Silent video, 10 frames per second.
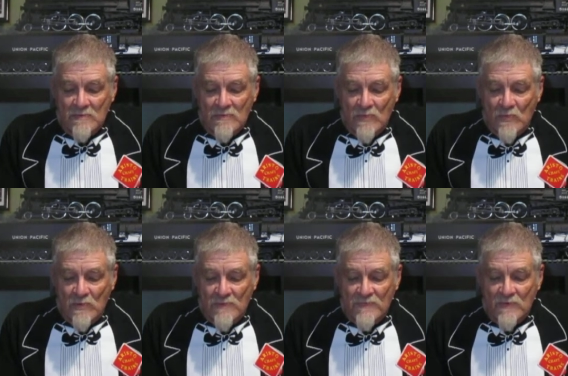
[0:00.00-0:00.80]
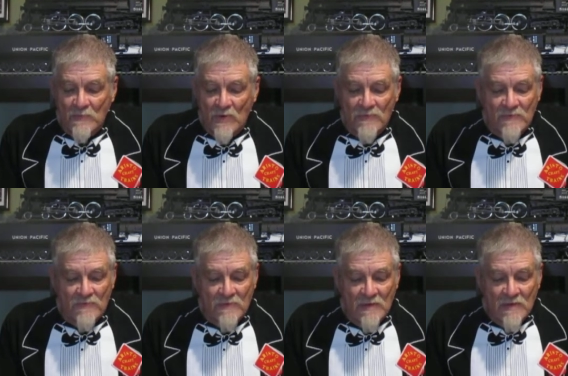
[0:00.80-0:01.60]
the words to
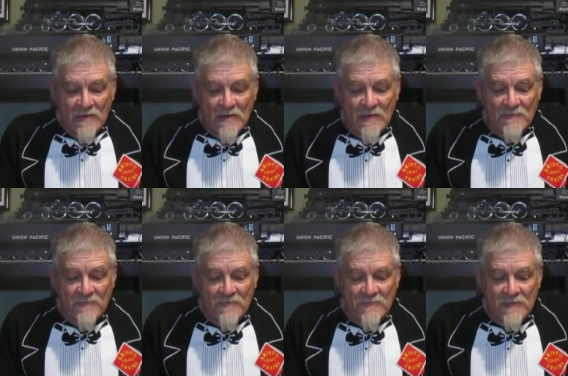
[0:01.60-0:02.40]
Moses as this